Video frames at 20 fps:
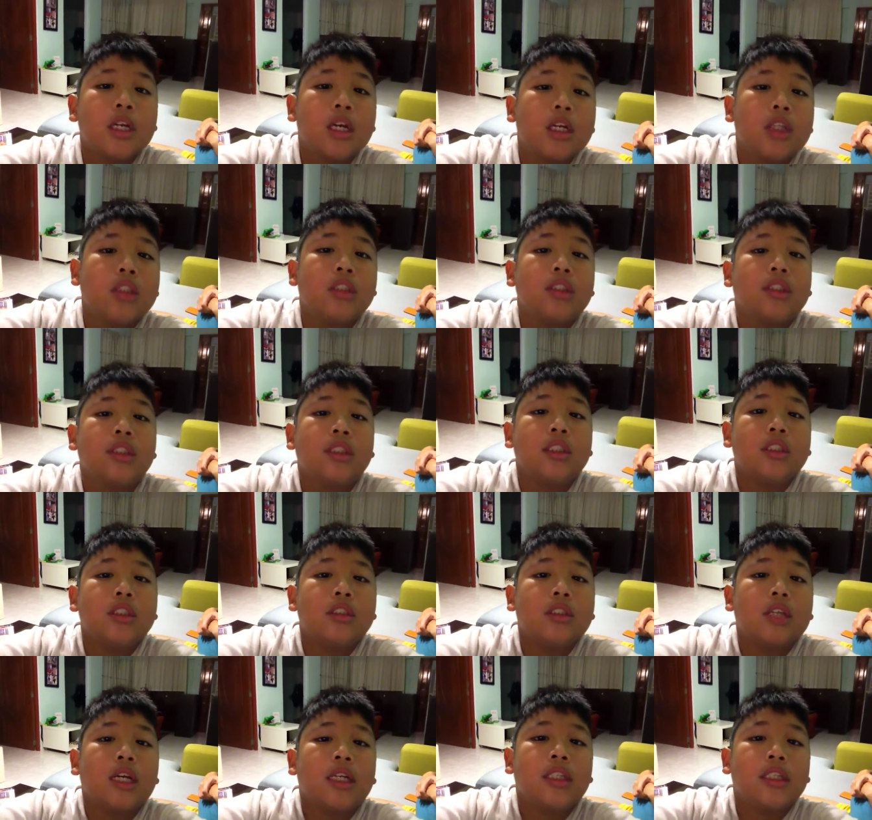So the
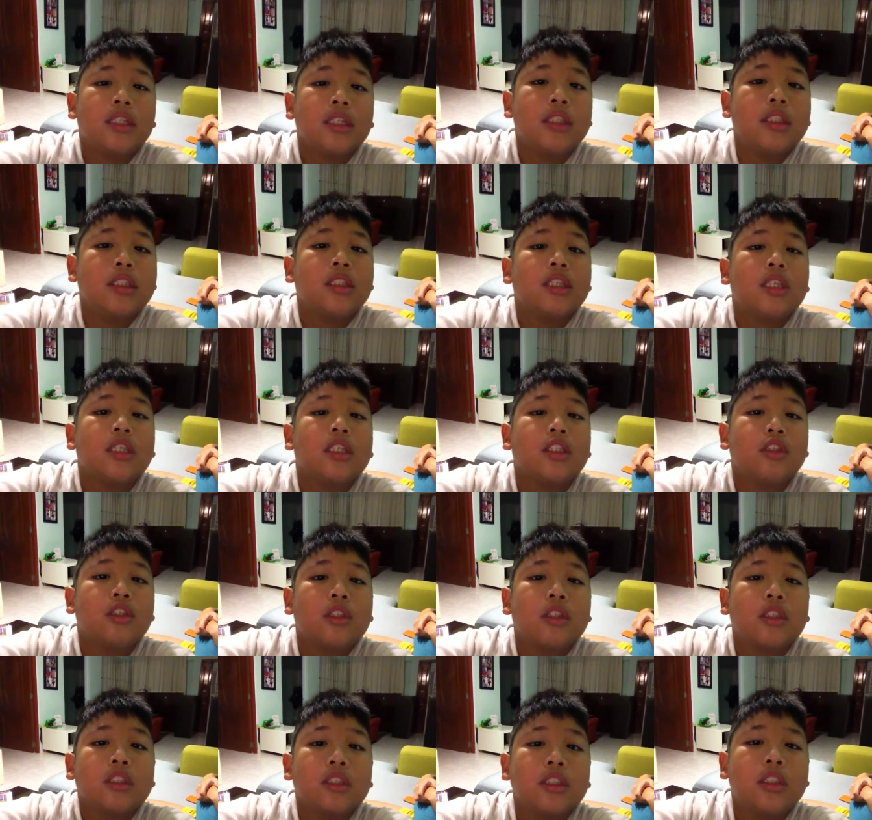I think is the
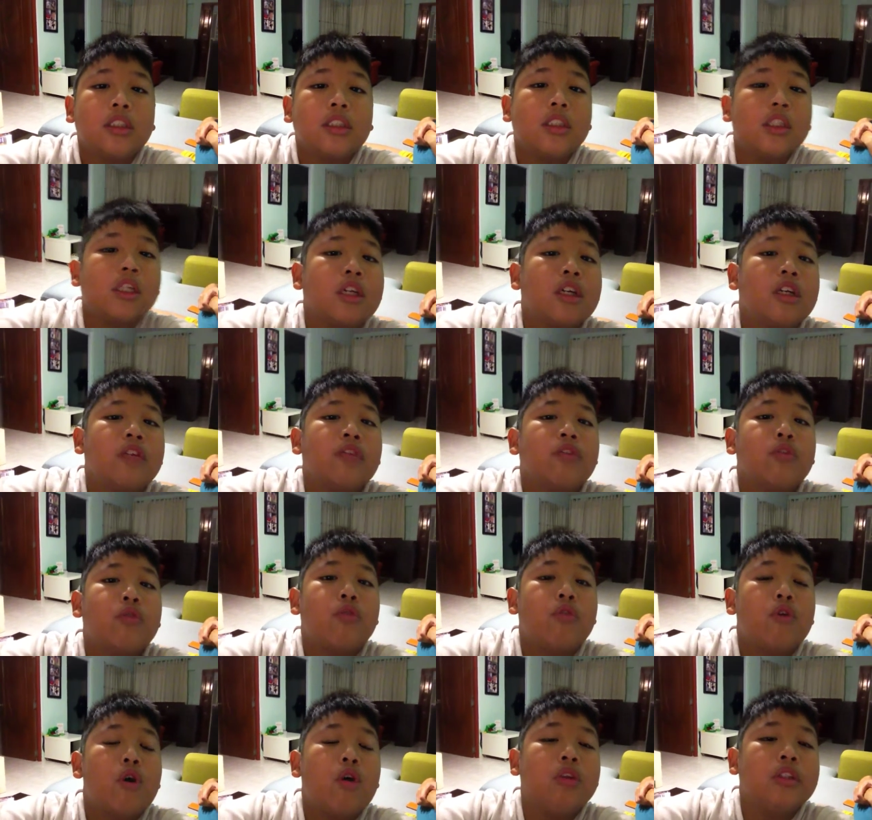instruction is if you
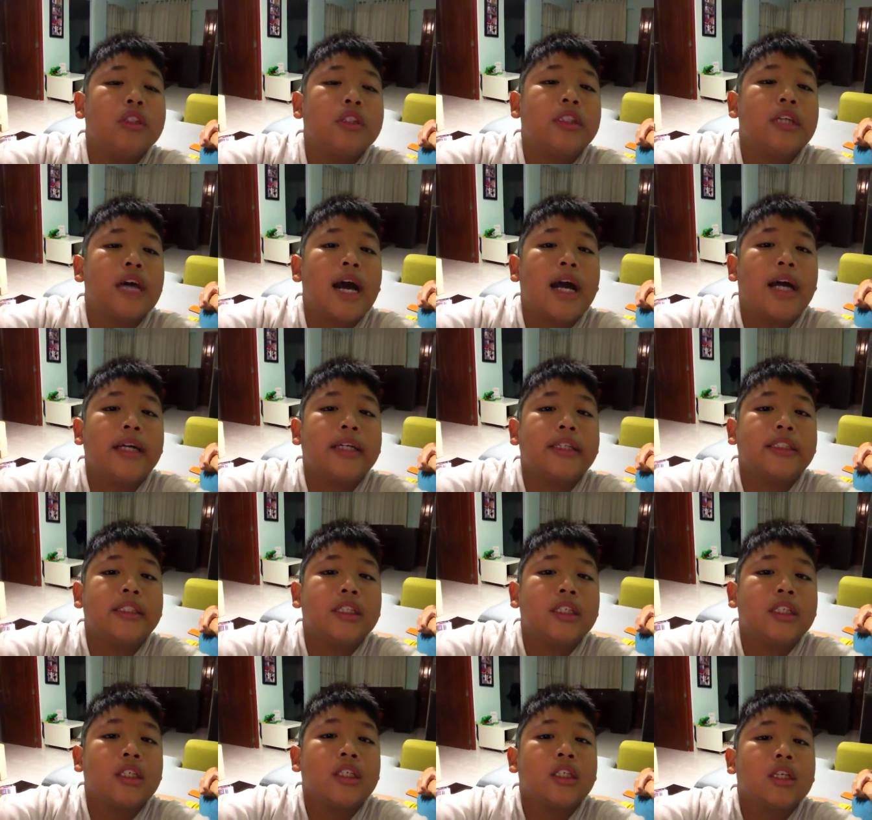roll the dice,
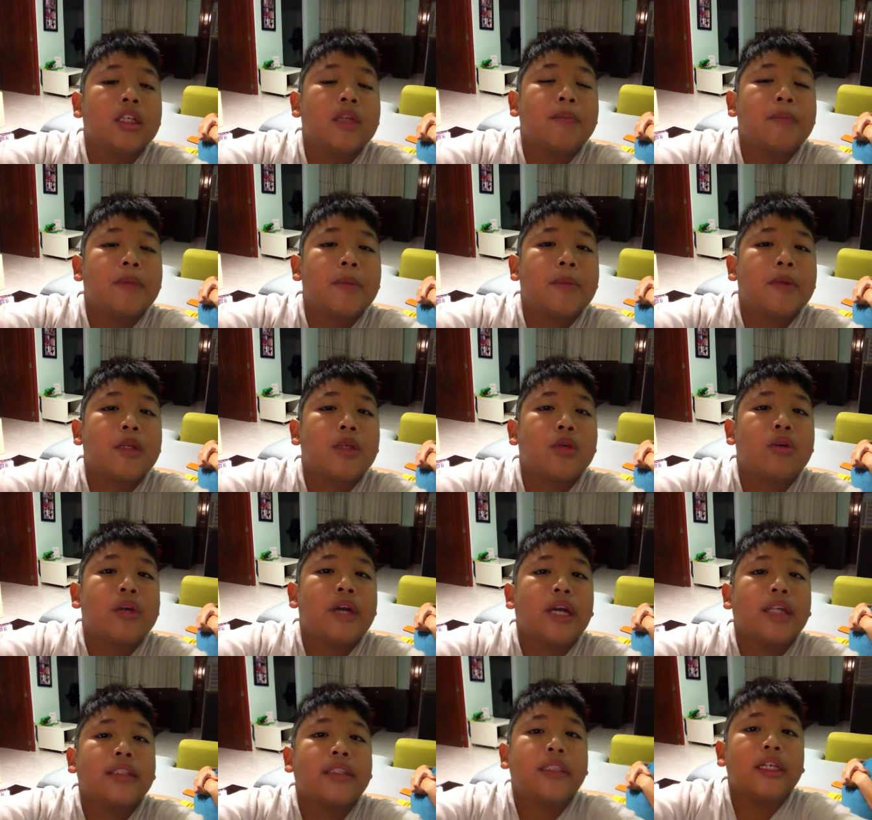maybe you
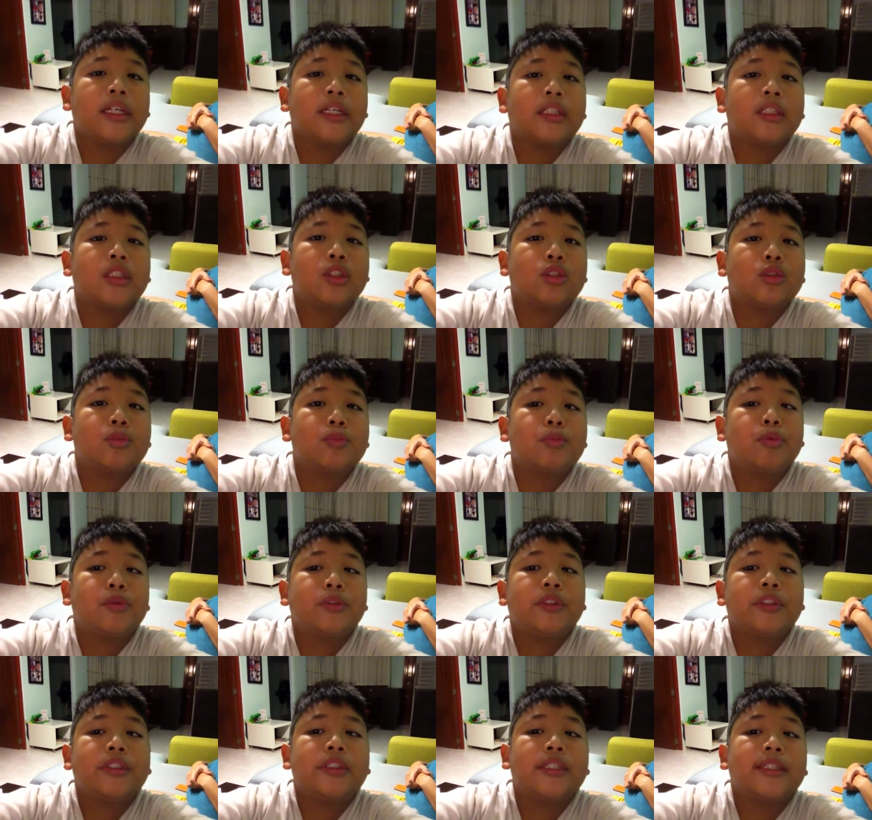get 6, you
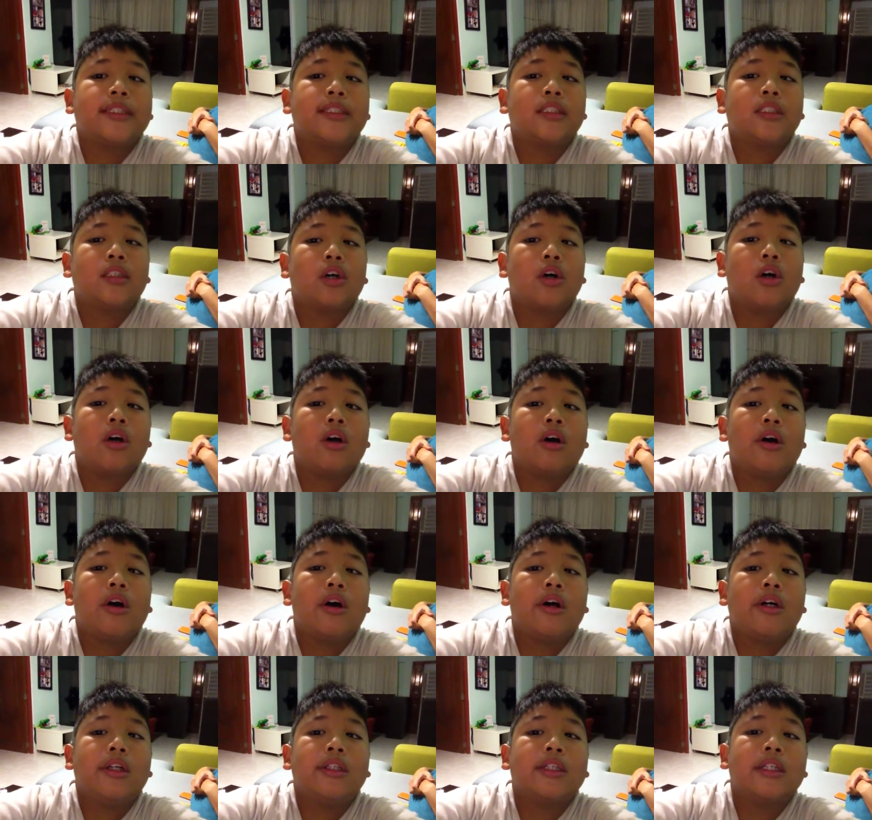put 6
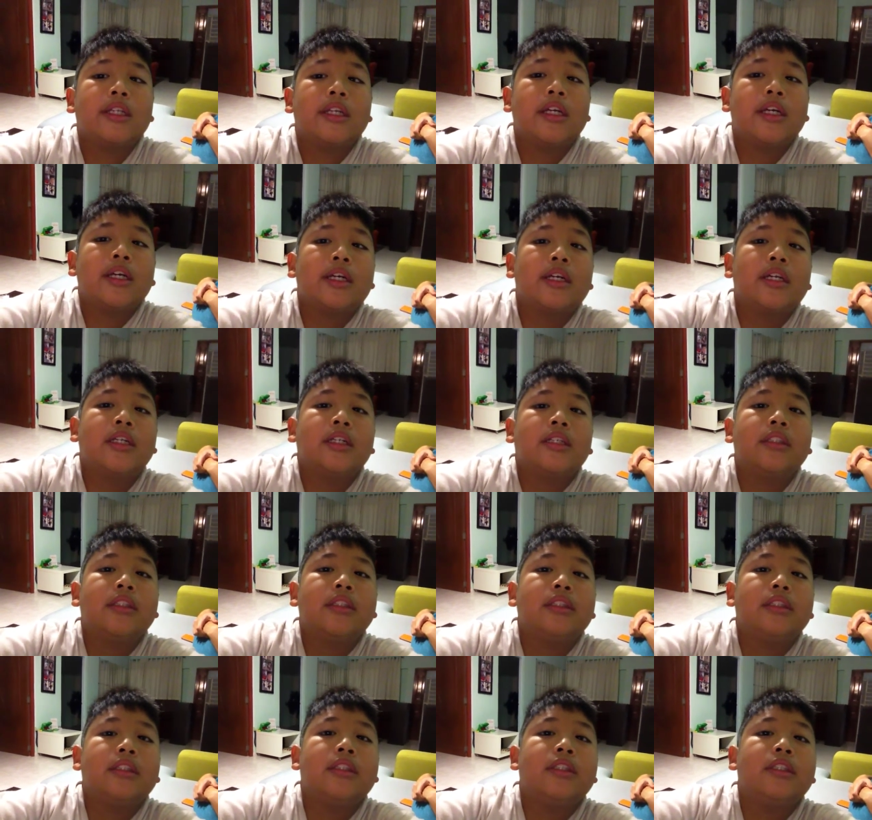on
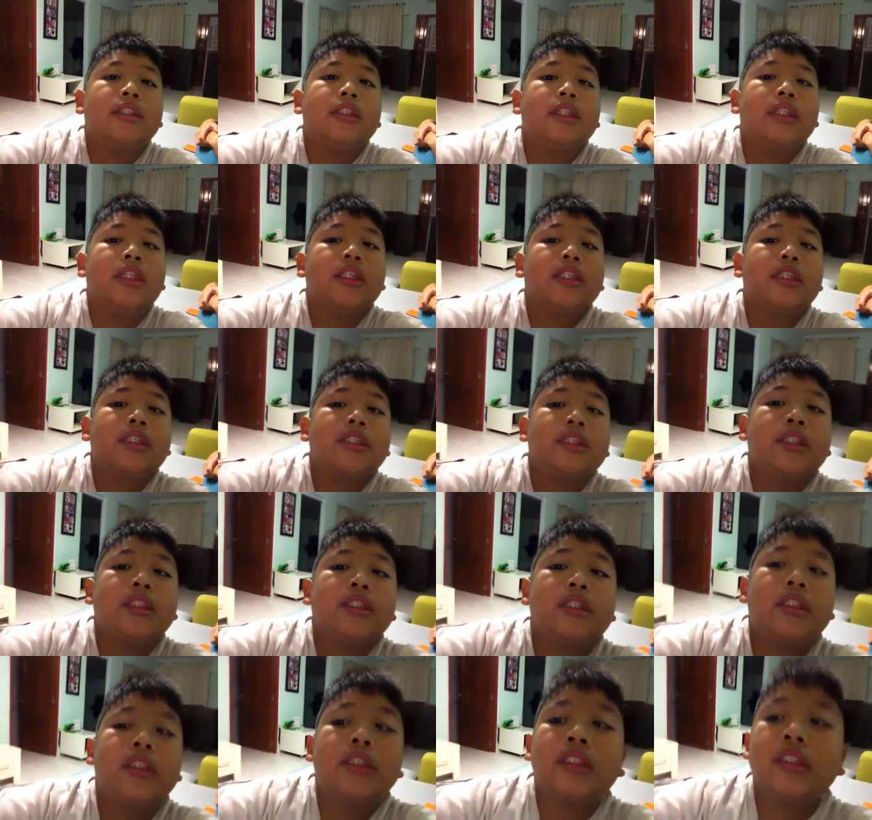
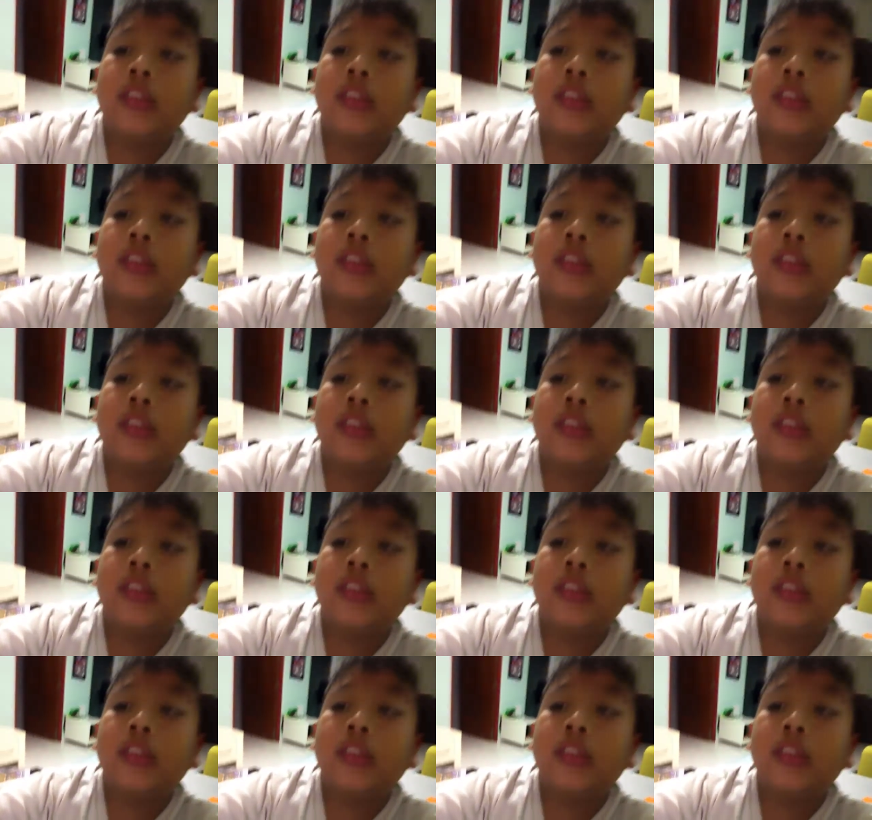this